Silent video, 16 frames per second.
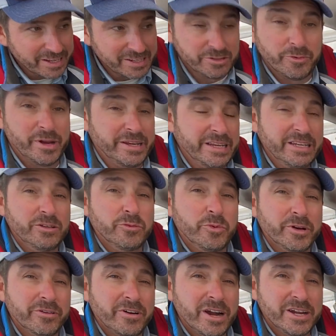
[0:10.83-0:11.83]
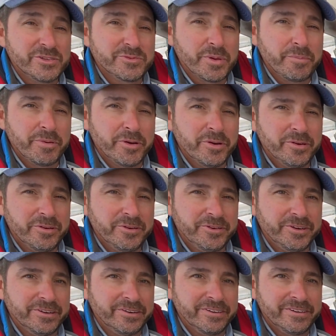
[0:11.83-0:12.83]
like, do I need to winterize my boat,
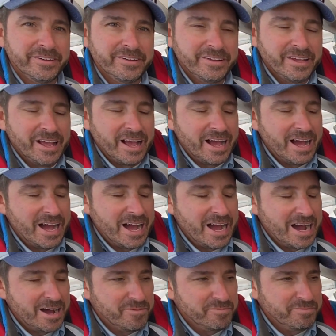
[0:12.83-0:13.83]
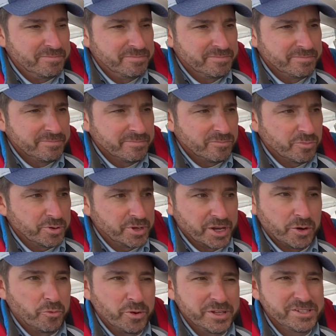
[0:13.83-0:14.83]
or
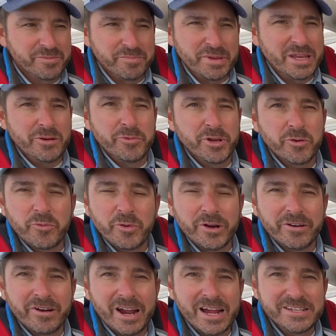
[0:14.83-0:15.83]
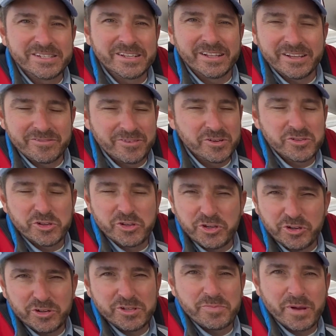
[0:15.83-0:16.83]
what does it mean when you're winterizing? Like, folks are
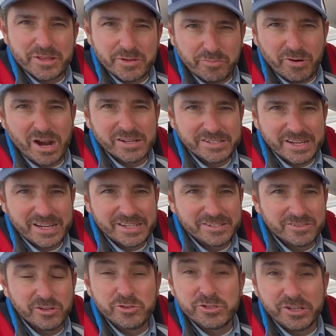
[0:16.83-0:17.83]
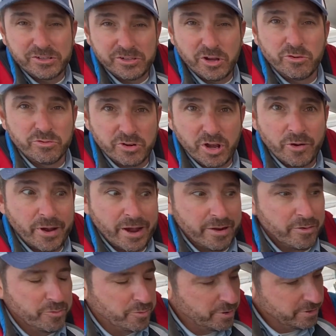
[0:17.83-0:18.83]
curious about the process, those that don't know
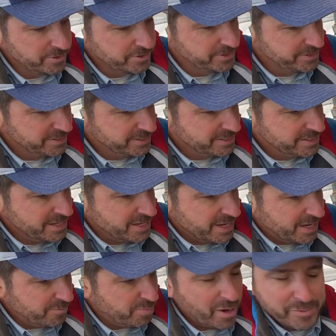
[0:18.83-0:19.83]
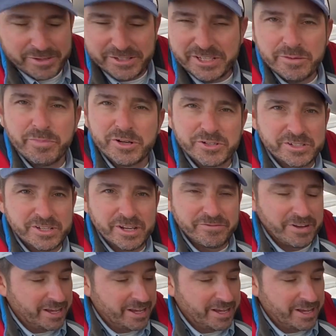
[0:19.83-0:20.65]
how it works, and probably can see a bunch of stuff